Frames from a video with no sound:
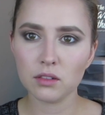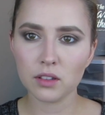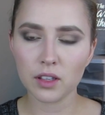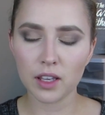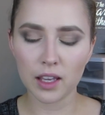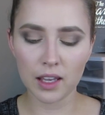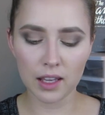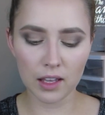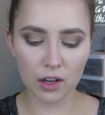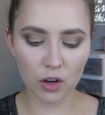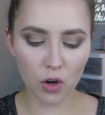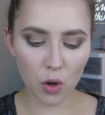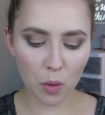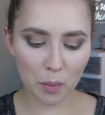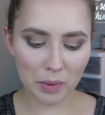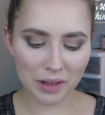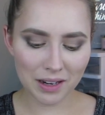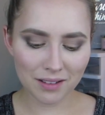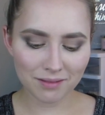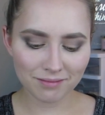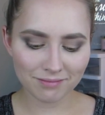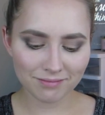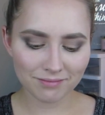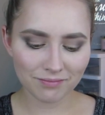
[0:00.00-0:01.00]
can't get it
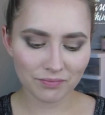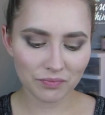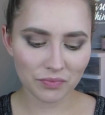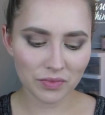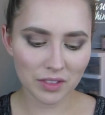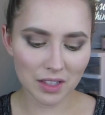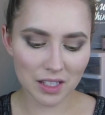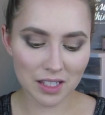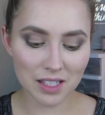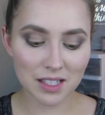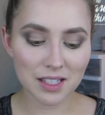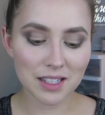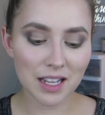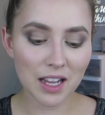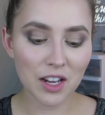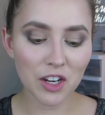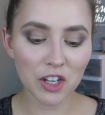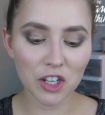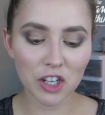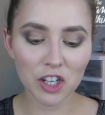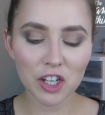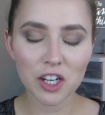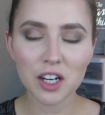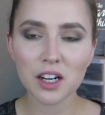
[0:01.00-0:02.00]
open, the
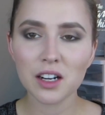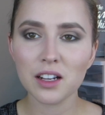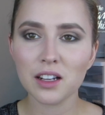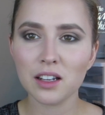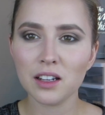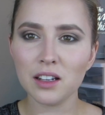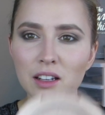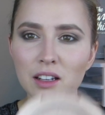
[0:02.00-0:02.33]
Stunner